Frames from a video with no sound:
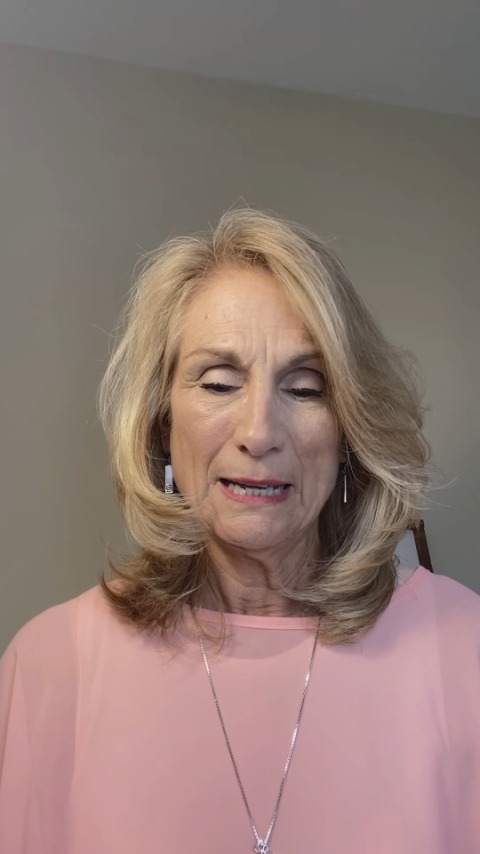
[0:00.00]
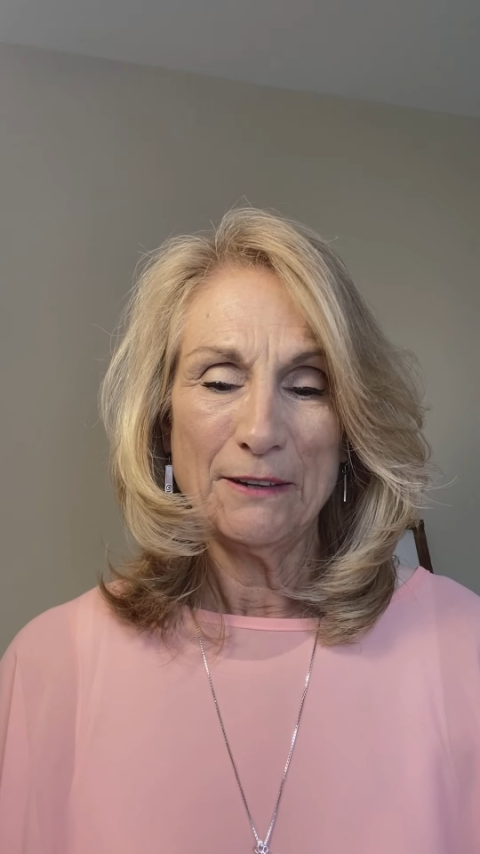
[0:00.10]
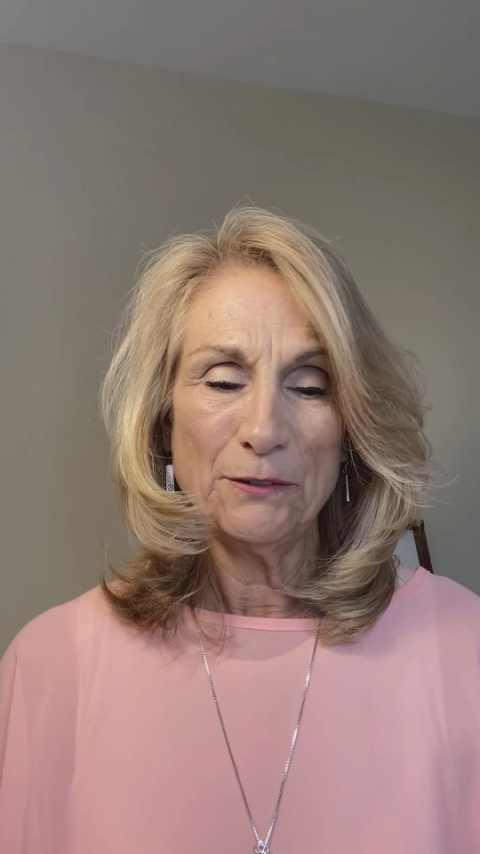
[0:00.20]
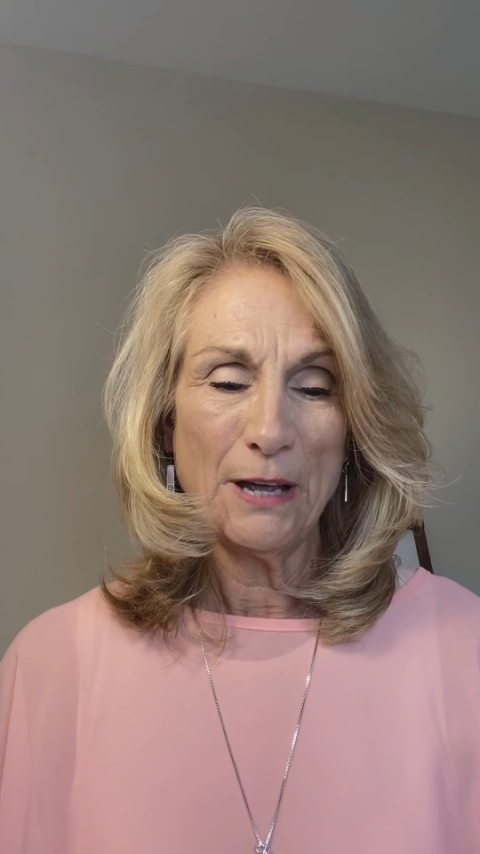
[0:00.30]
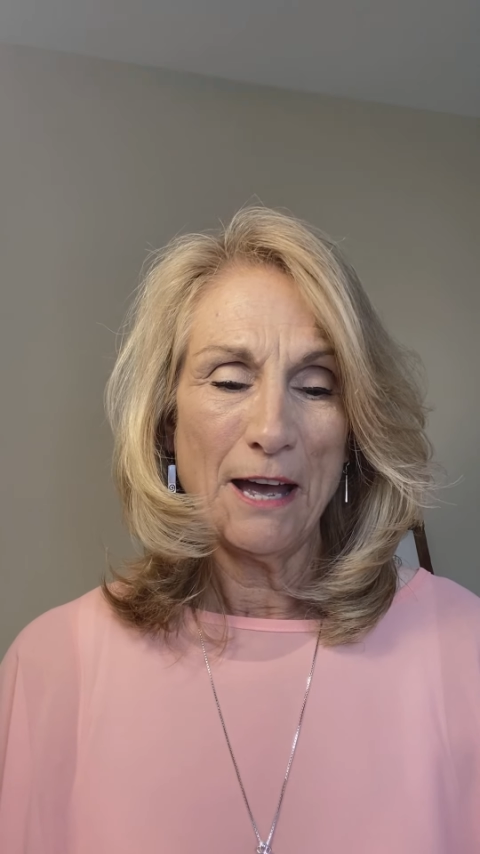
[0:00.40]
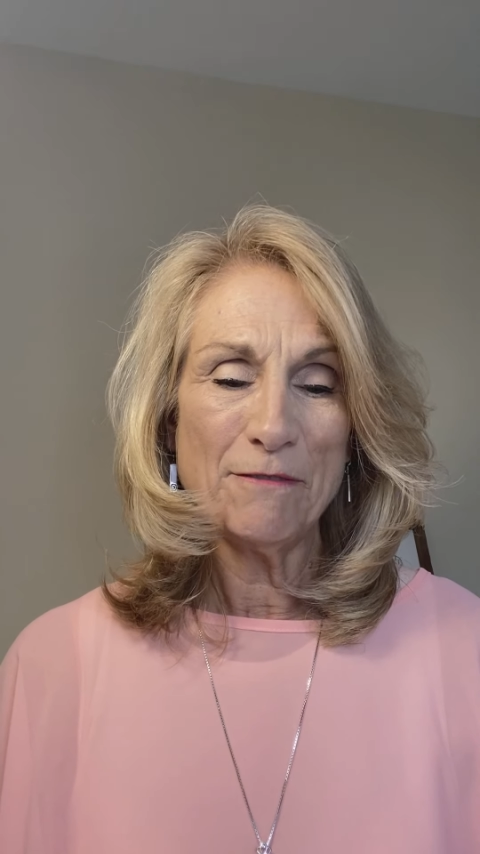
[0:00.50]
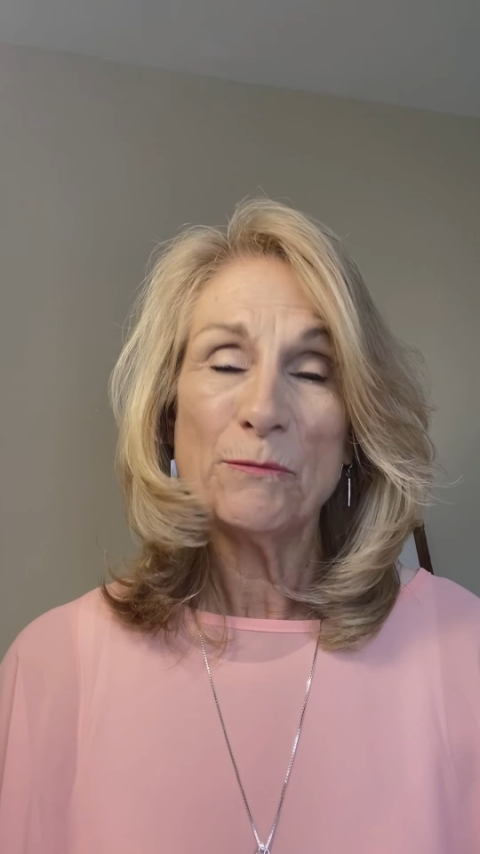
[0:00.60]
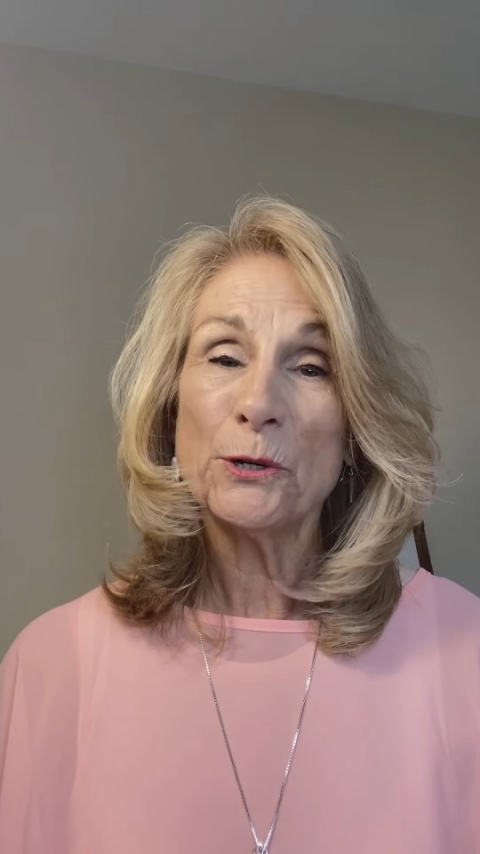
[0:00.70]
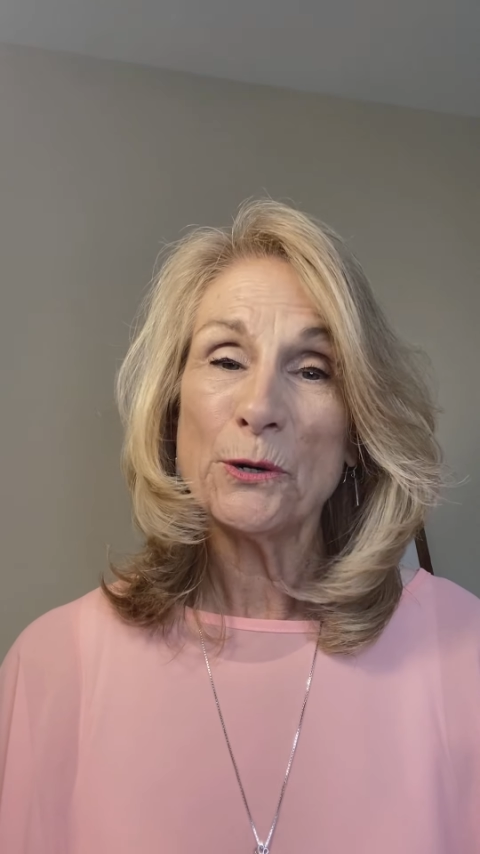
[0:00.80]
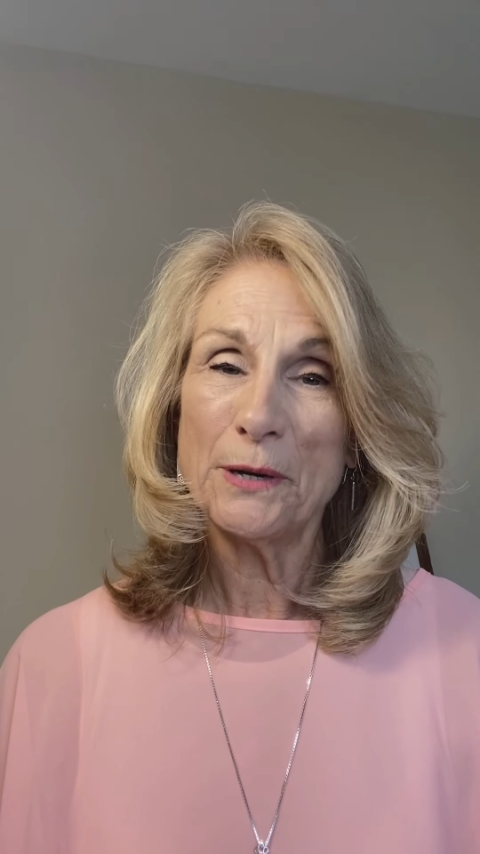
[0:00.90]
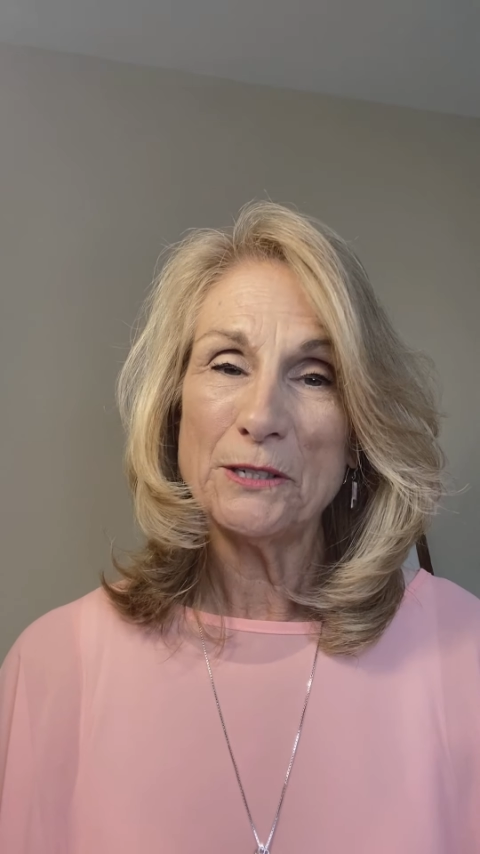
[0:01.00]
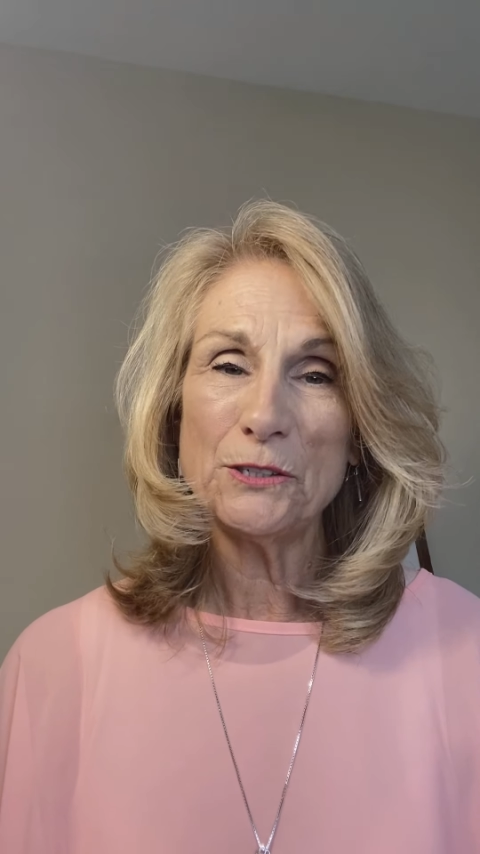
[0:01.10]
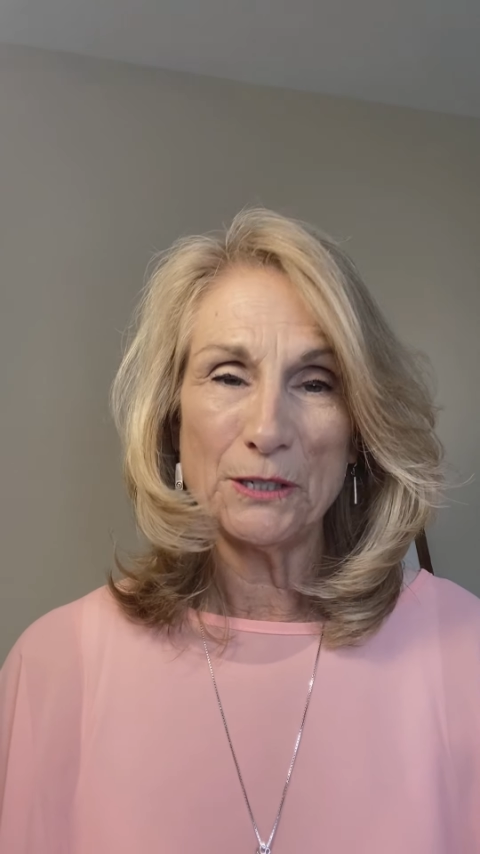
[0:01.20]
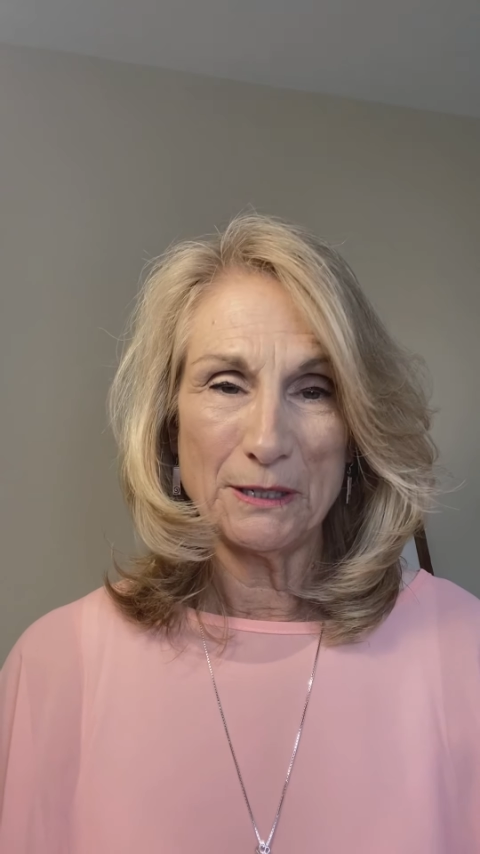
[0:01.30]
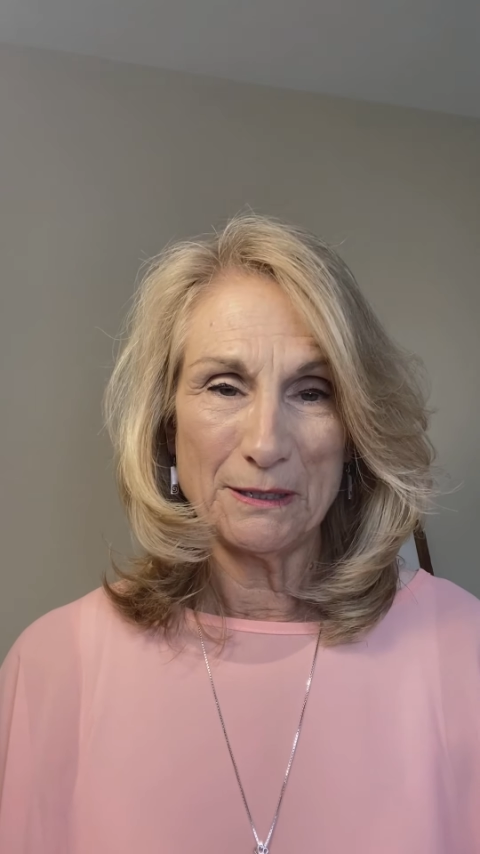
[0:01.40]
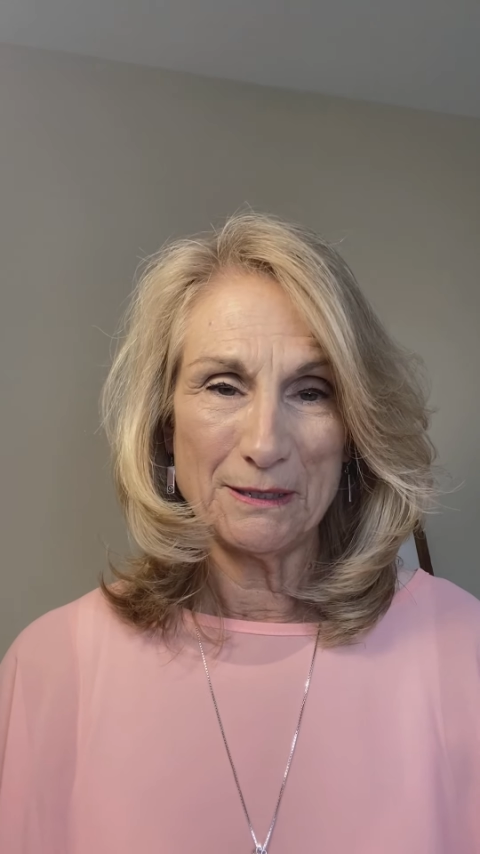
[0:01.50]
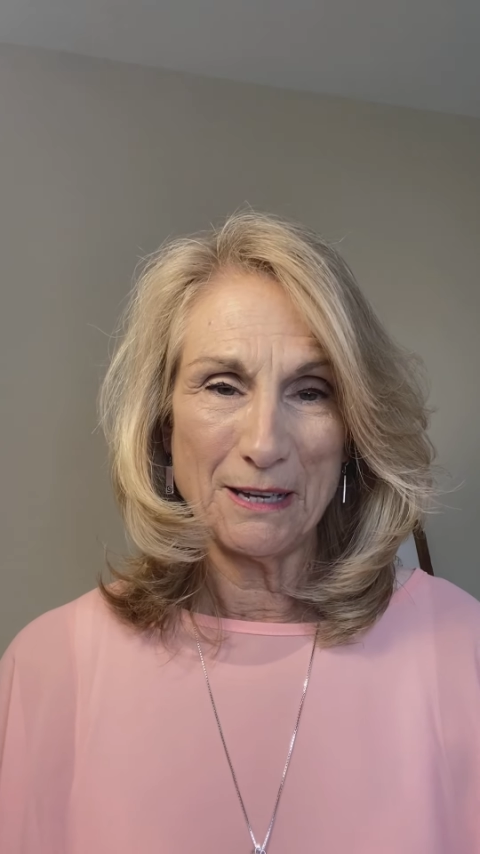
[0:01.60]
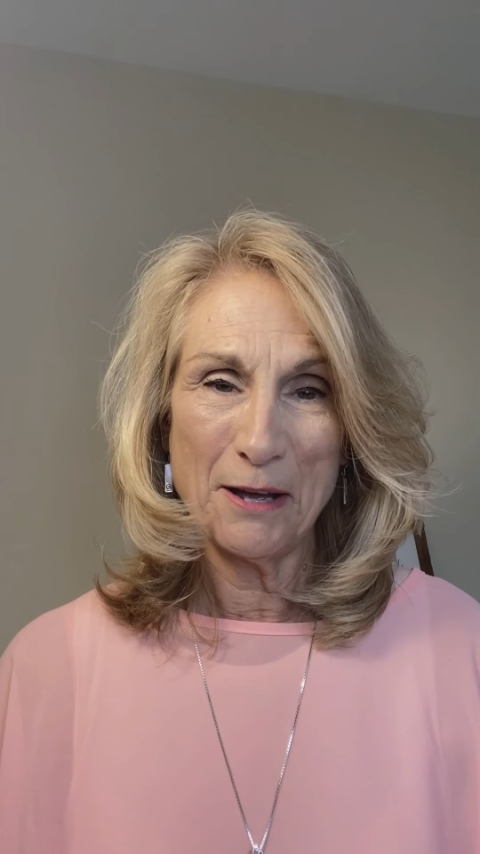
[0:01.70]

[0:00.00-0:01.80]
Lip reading: If you have more questions